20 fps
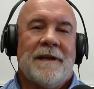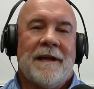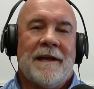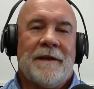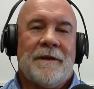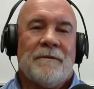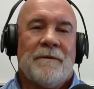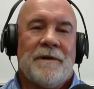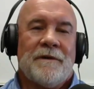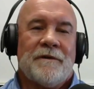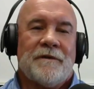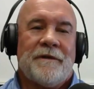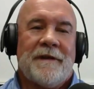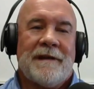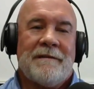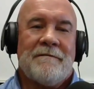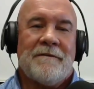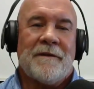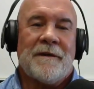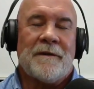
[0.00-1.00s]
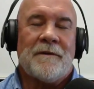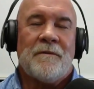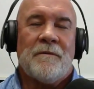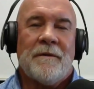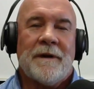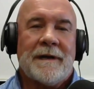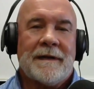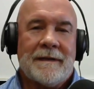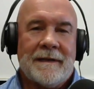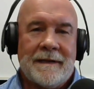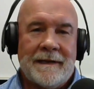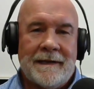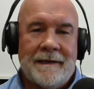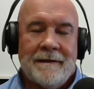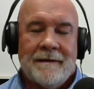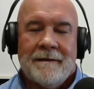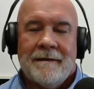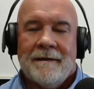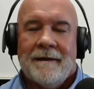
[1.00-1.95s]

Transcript: uh, you understand very quickly